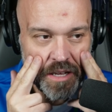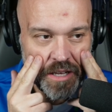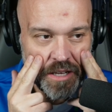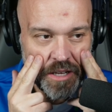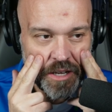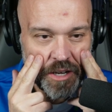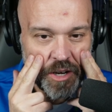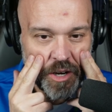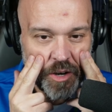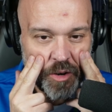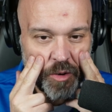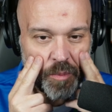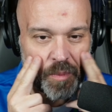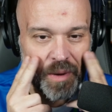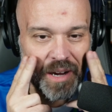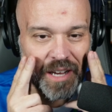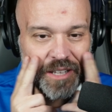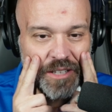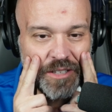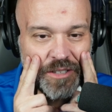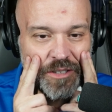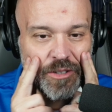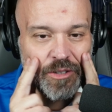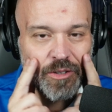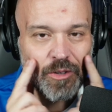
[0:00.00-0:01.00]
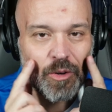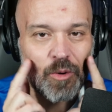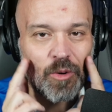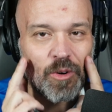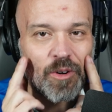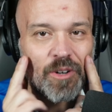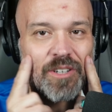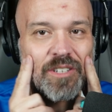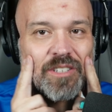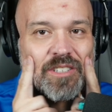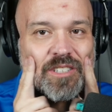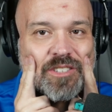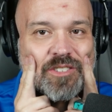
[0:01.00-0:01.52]
oh my
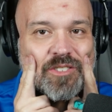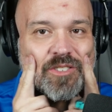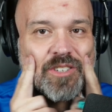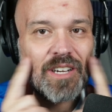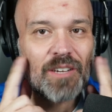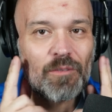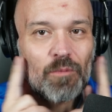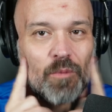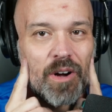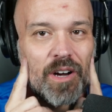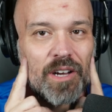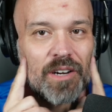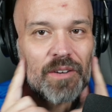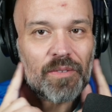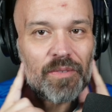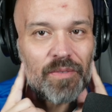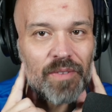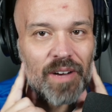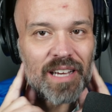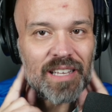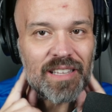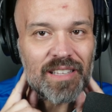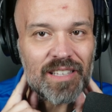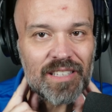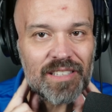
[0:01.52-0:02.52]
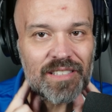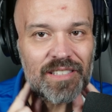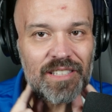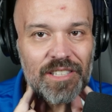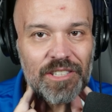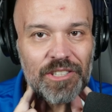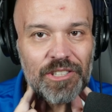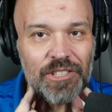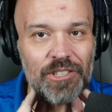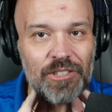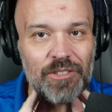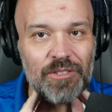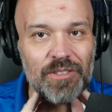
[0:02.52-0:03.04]
Lord, do I want to fight this
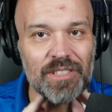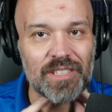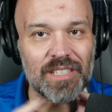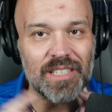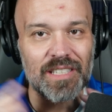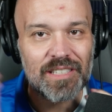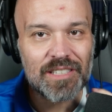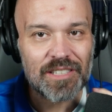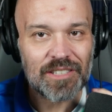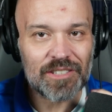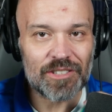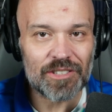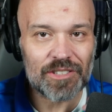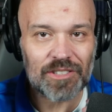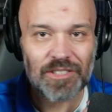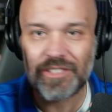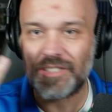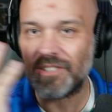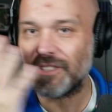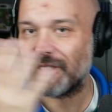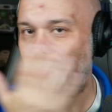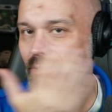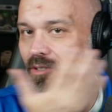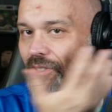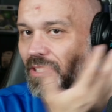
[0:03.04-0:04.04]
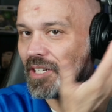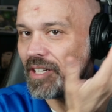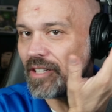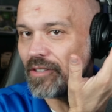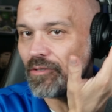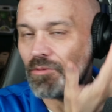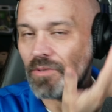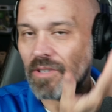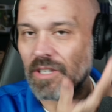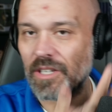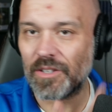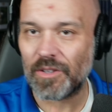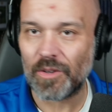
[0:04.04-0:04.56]
issue? It's easy just to get
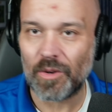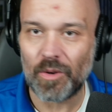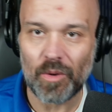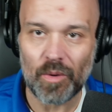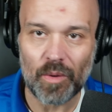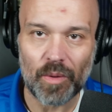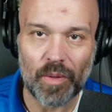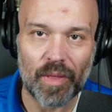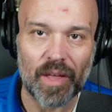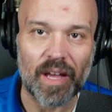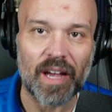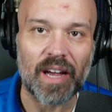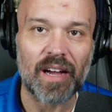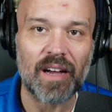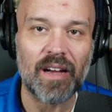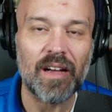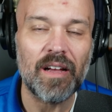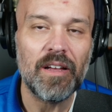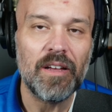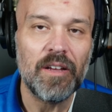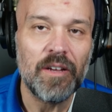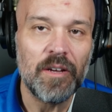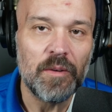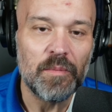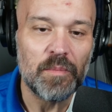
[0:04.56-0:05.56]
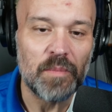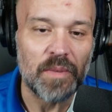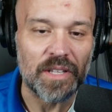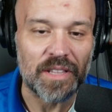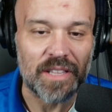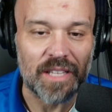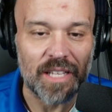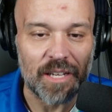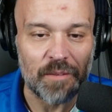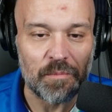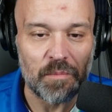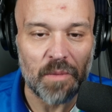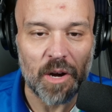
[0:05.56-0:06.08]
rid of the whole thing. But
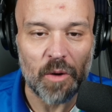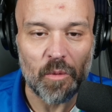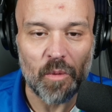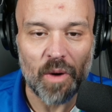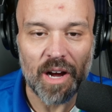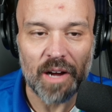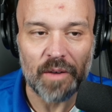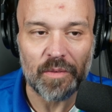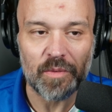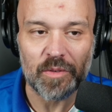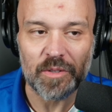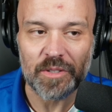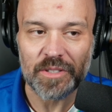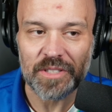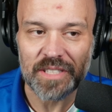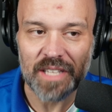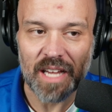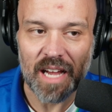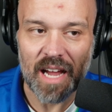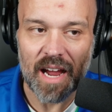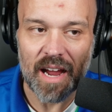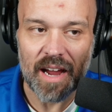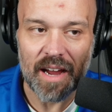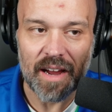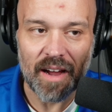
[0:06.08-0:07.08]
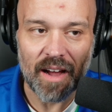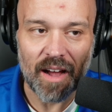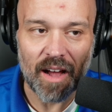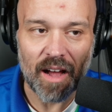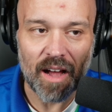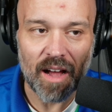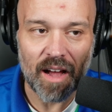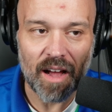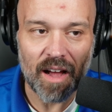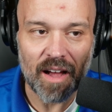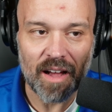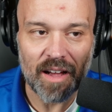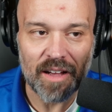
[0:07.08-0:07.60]
then my wife will say,
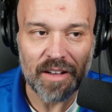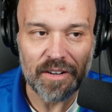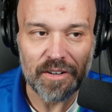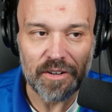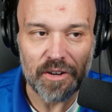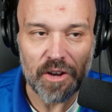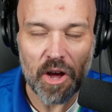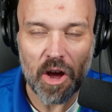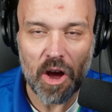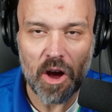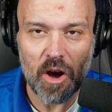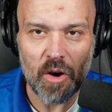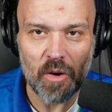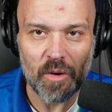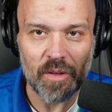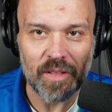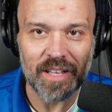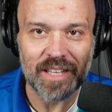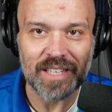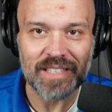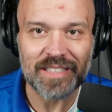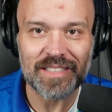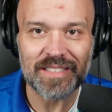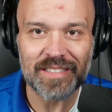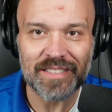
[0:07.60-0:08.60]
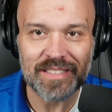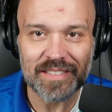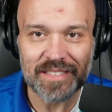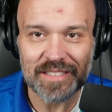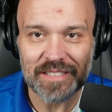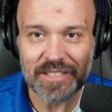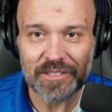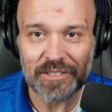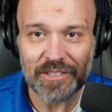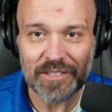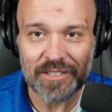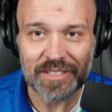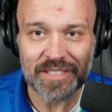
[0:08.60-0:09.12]
no,
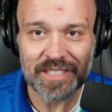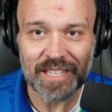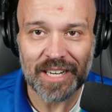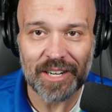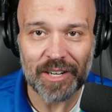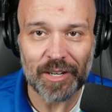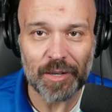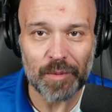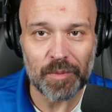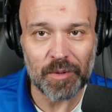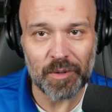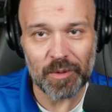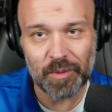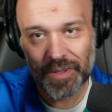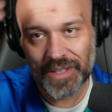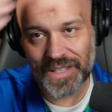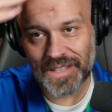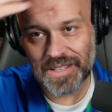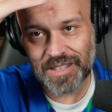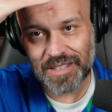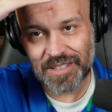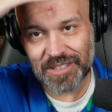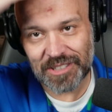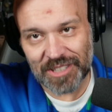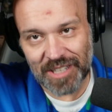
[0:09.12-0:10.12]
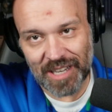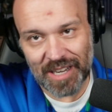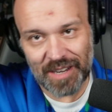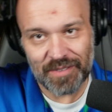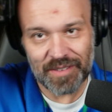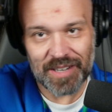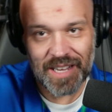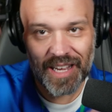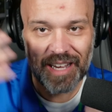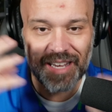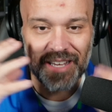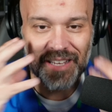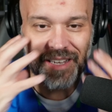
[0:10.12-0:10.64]
you look terrible with a shaved
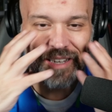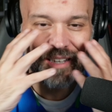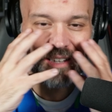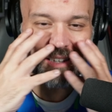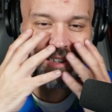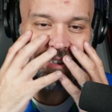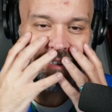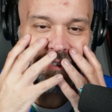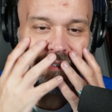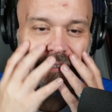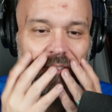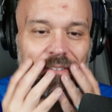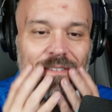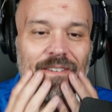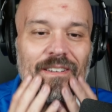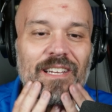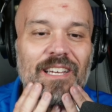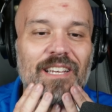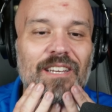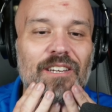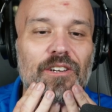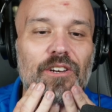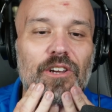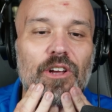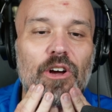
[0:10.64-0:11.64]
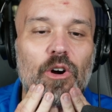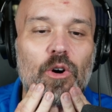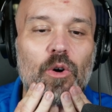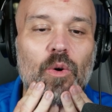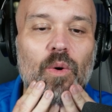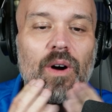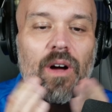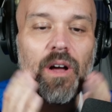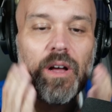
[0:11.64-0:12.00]
head and no,